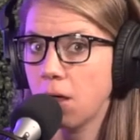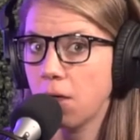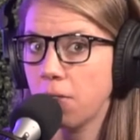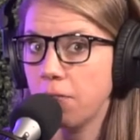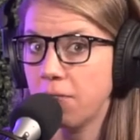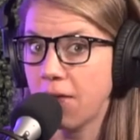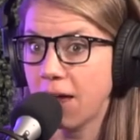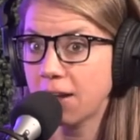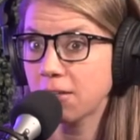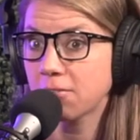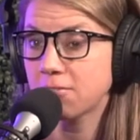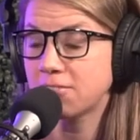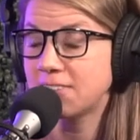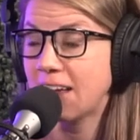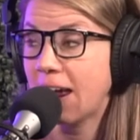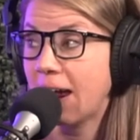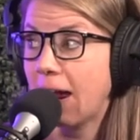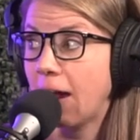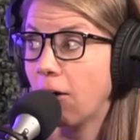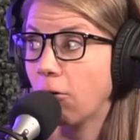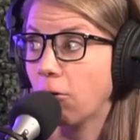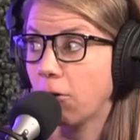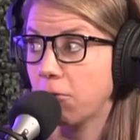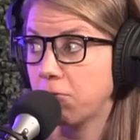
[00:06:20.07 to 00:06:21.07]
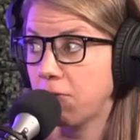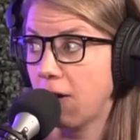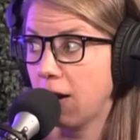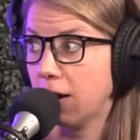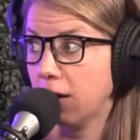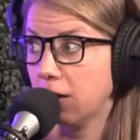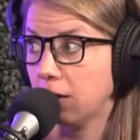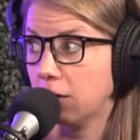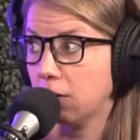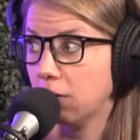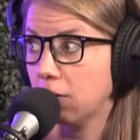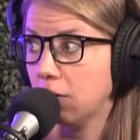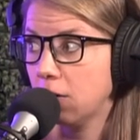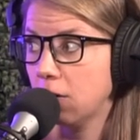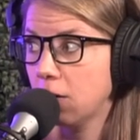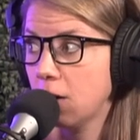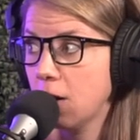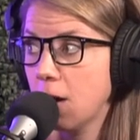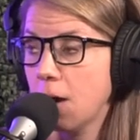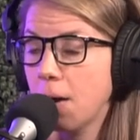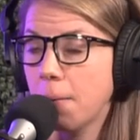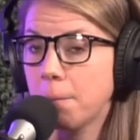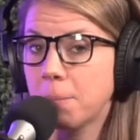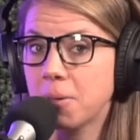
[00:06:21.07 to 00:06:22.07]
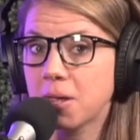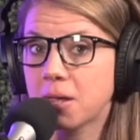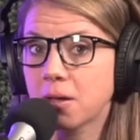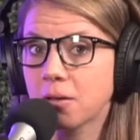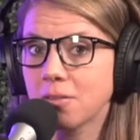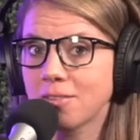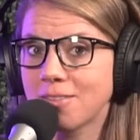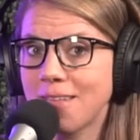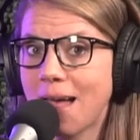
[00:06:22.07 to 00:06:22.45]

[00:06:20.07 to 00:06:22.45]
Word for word: That is terrifying mm-hmm. because